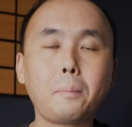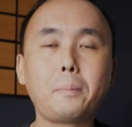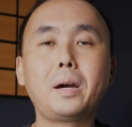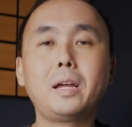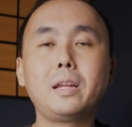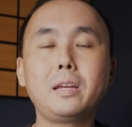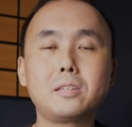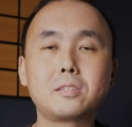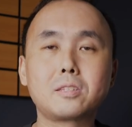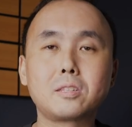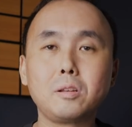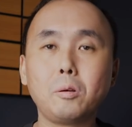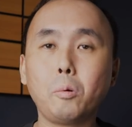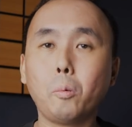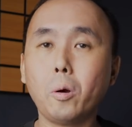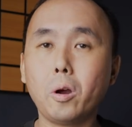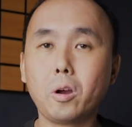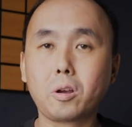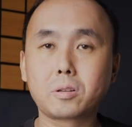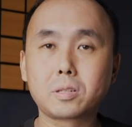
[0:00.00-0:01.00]
but it still
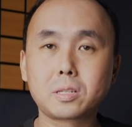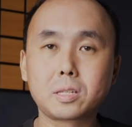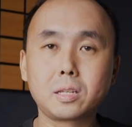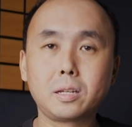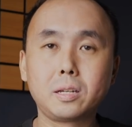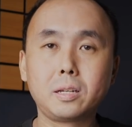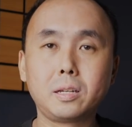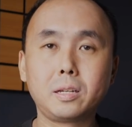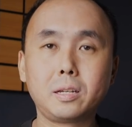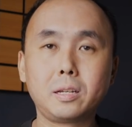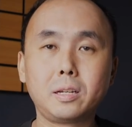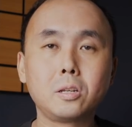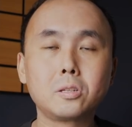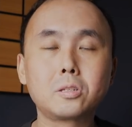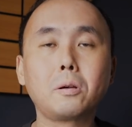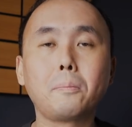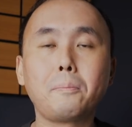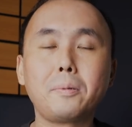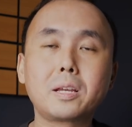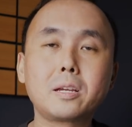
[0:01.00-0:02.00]
works.
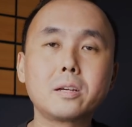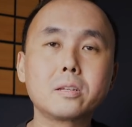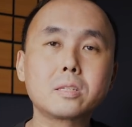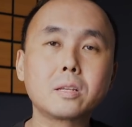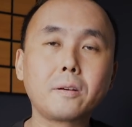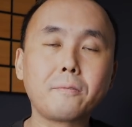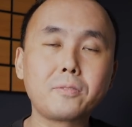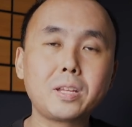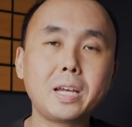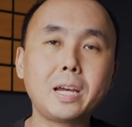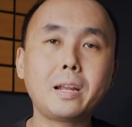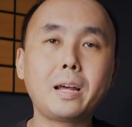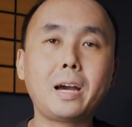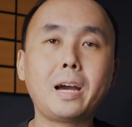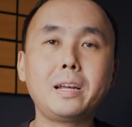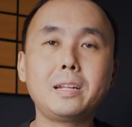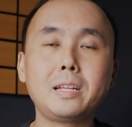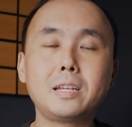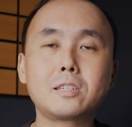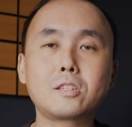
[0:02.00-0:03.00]
So because of that,
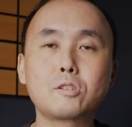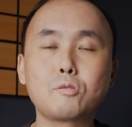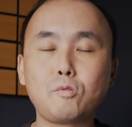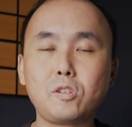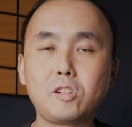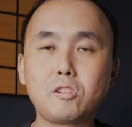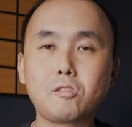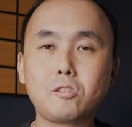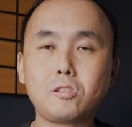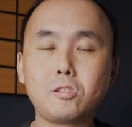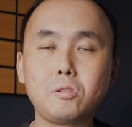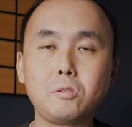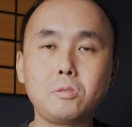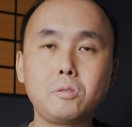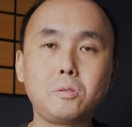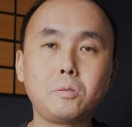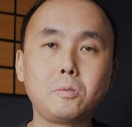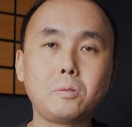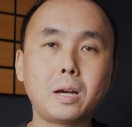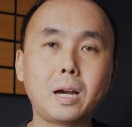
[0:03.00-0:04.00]
I then switched
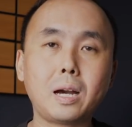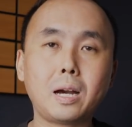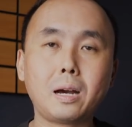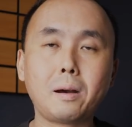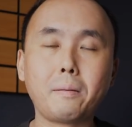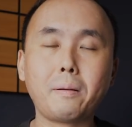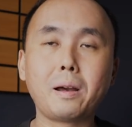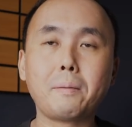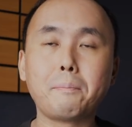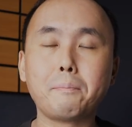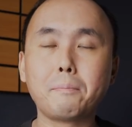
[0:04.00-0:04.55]
to uh, a